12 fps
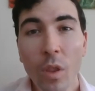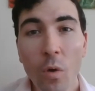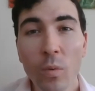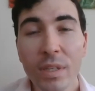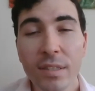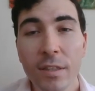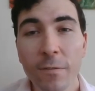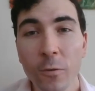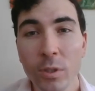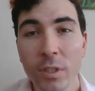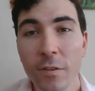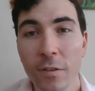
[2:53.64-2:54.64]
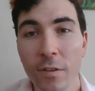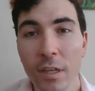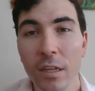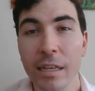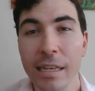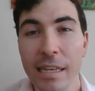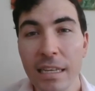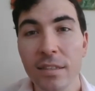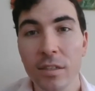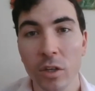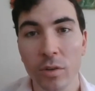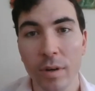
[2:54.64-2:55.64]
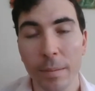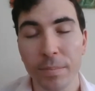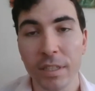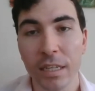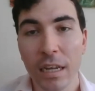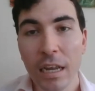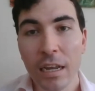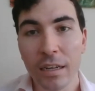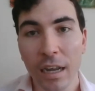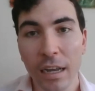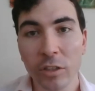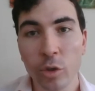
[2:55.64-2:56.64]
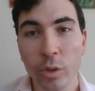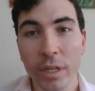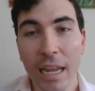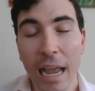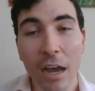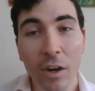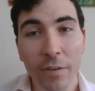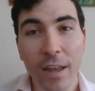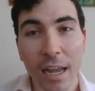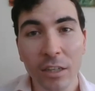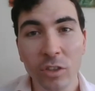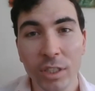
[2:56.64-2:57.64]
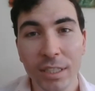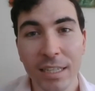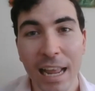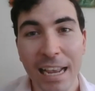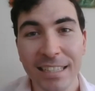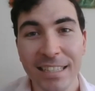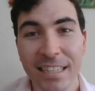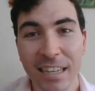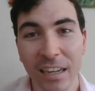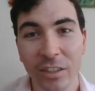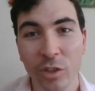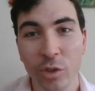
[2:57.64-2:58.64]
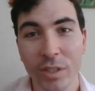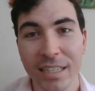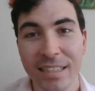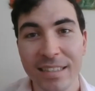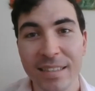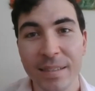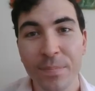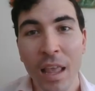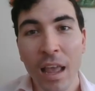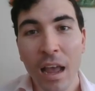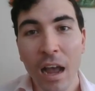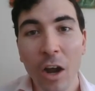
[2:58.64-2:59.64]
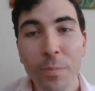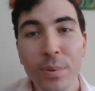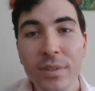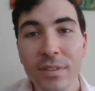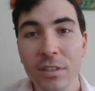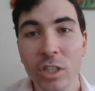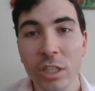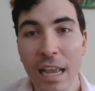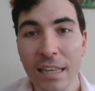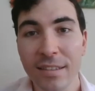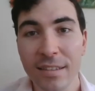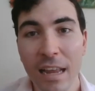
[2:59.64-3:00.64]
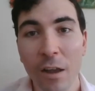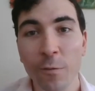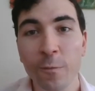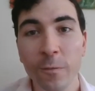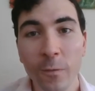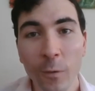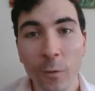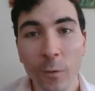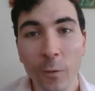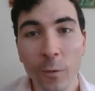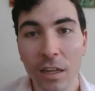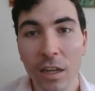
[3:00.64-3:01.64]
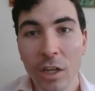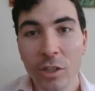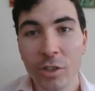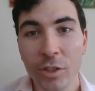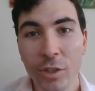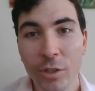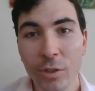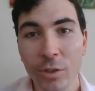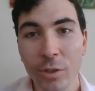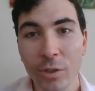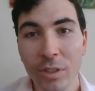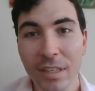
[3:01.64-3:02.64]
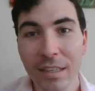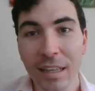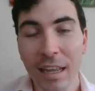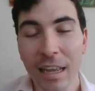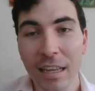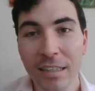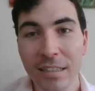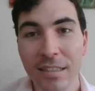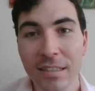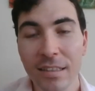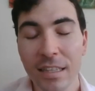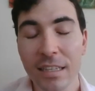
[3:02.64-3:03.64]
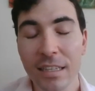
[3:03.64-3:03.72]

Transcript: was the 43rd least corrupt country out of 180 countries. Our position has now fallen to the